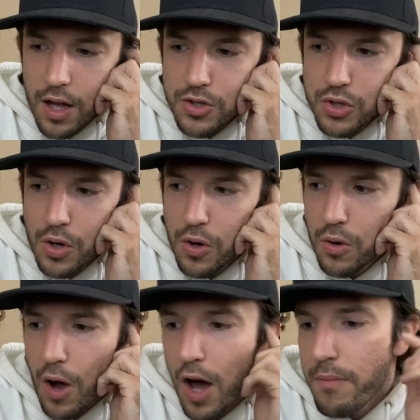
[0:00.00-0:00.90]

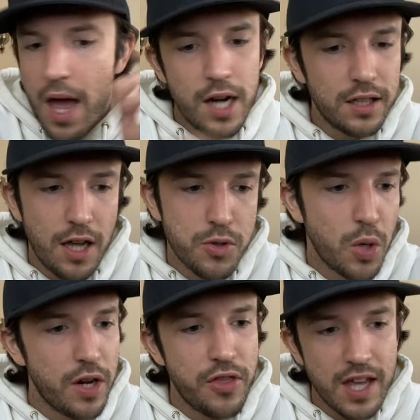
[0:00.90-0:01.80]
So automatically I was
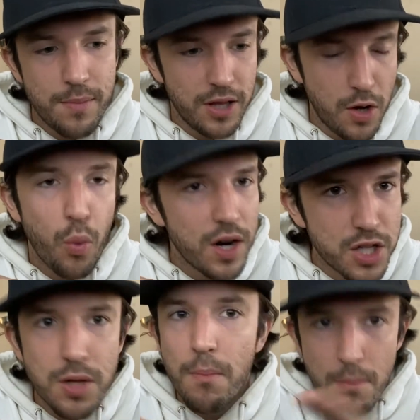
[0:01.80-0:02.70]
already thinking about, like, what is
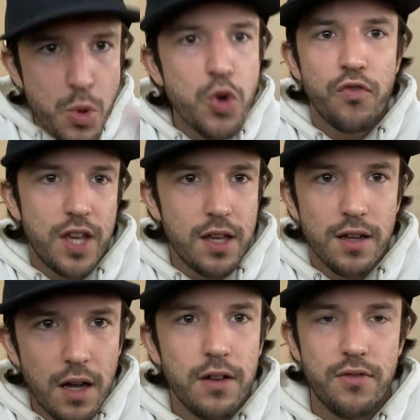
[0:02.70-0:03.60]
the movie
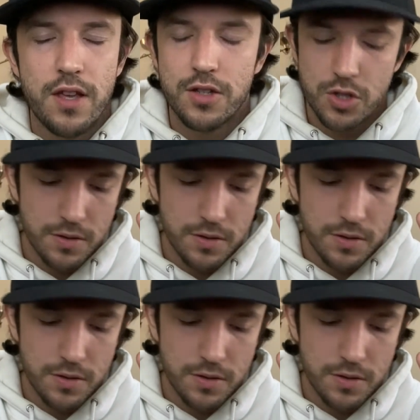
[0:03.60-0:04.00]
of this?